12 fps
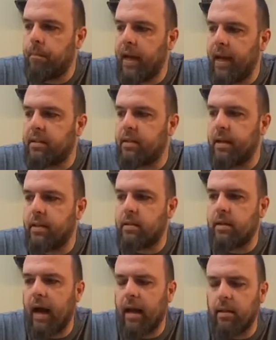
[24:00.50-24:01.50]
It's
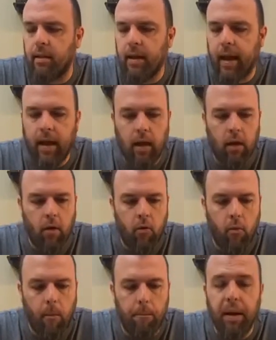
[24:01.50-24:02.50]
got a
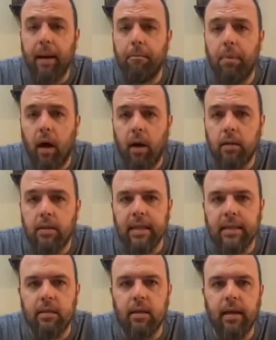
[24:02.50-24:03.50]
big boss.
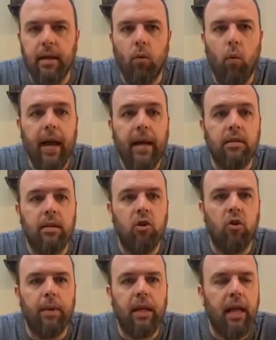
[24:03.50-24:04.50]
It's, in a way, it's a
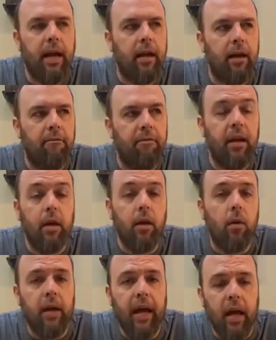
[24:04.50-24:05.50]
little bit like a
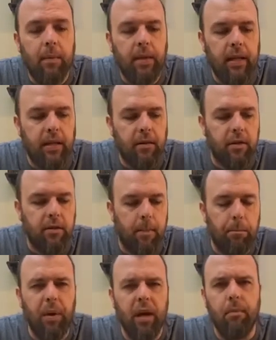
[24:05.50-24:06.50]
video game in that there's a
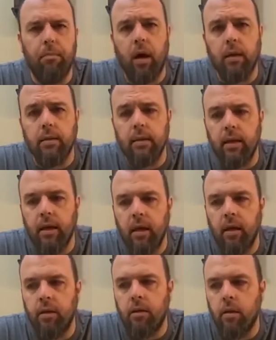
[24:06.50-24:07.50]
big boss at the
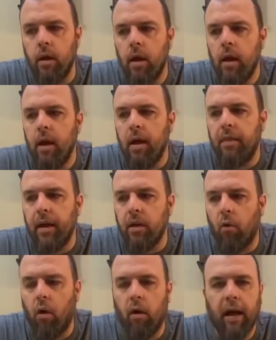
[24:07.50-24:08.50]
end that
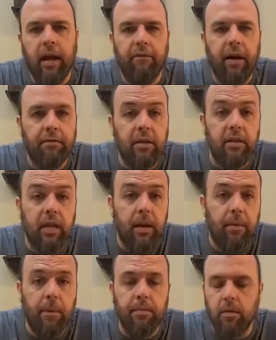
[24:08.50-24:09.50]
you all kind of have to team
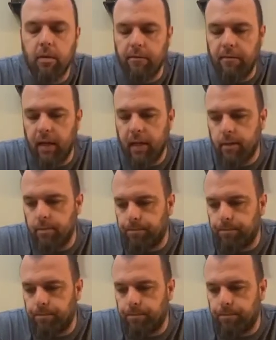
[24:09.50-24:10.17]
up to defeat.